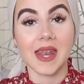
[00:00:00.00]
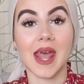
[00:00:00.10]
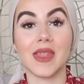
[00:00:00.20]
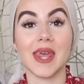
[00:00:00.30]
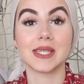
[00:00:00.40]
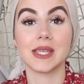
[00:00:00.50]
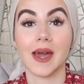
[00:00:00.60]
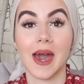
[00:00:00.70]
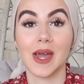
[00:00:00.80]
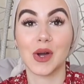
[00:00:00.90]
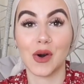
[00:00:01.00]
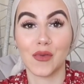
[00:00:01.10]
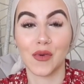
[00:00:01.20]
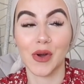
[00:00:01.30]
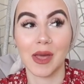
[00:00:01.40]
now the next thing i
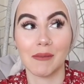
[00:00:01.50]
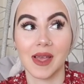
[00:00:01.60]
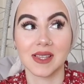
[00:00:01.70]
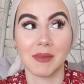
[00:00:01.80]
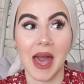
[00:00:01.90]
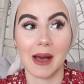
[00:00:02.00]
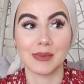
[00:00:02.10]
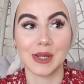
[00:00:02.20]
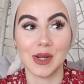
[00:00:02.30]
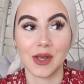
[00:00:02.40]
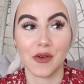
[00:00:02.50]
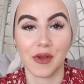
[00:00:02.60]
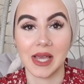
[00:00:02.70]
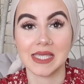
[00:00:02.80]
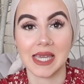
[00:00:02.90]
got for him because i'm an absolutely
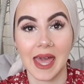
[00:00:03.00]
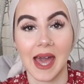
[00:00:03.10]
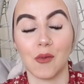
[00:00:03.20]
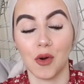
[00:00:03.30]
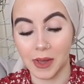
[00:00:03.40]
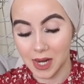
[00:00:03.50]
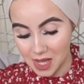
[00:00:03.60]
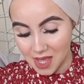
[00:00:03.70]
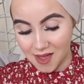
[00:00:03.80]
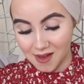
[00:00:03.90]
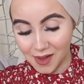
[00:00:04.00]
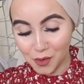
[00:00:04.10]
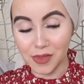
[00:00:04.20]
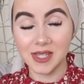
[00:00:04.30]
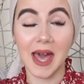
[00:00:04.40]
crazy cat woman i
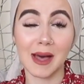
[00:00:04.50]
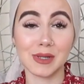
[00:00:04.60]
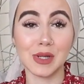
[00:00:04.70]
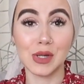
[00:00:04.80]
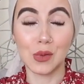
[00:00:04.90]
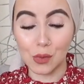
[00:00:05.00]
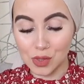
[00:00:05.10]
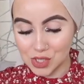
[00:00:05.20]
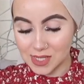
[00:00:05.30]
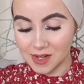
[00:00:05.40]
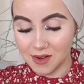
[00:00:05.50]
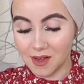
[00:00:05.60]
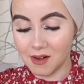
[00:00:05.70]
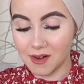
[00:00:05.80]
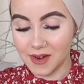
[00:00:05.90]
got this absolutely gorgeous little
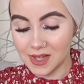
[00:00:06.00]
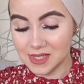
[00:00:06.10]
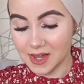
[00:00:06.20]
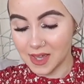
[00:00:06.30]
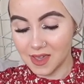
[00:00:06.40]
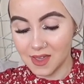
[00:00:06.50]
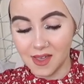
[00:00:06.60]
harness like